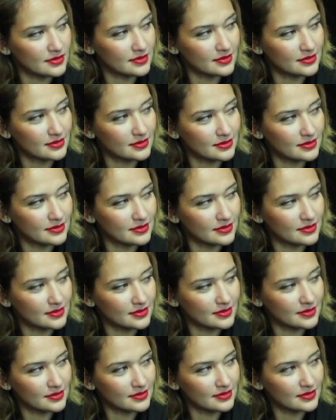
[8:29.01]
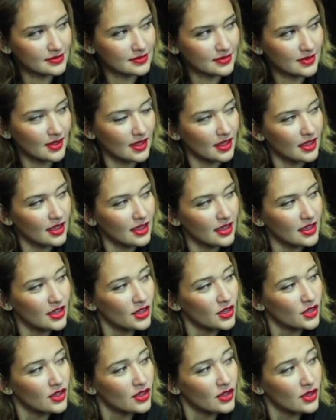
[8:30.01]

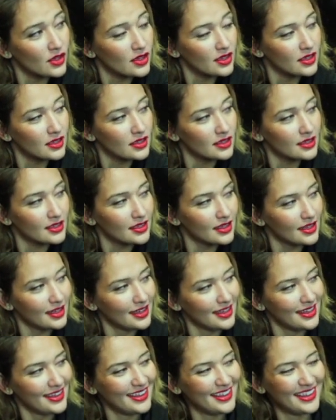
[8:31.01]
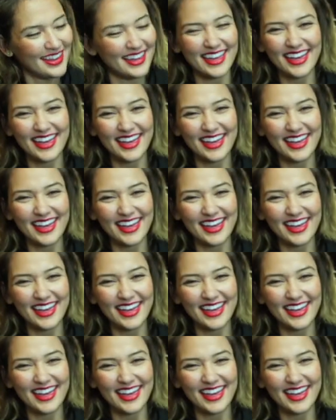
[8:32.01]
(not speaking)